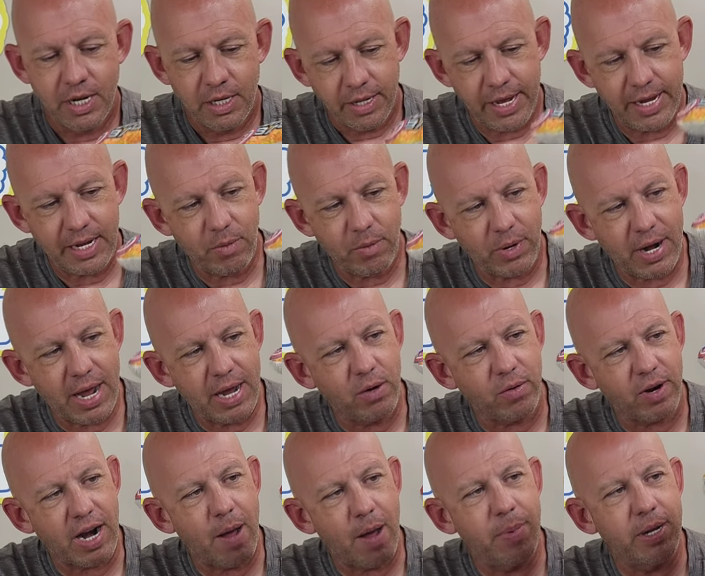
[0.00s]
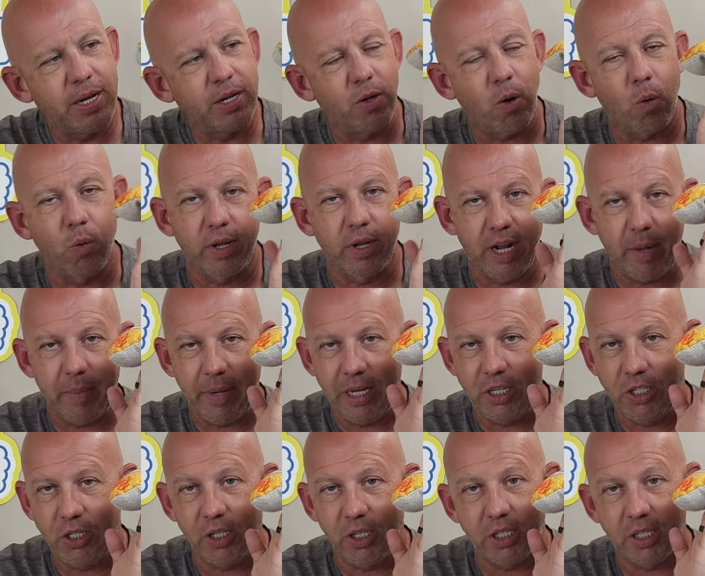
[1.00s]
like, when I grab it and hold it up,
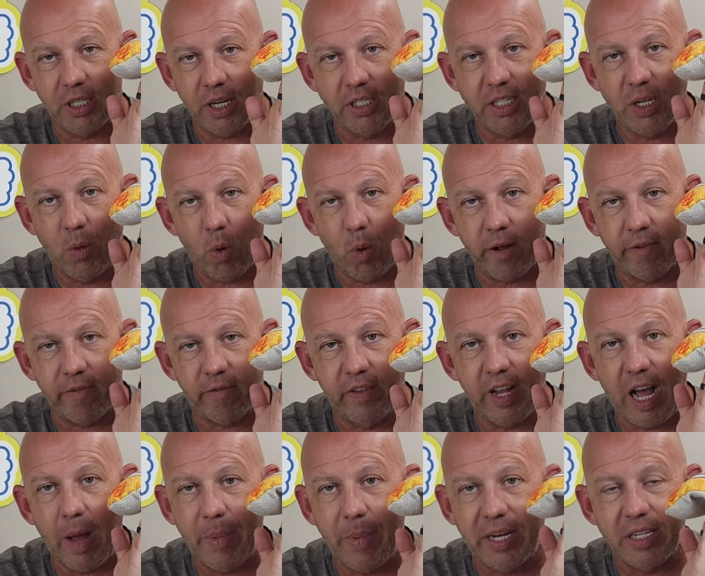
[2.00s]
it just doesn't want to flop.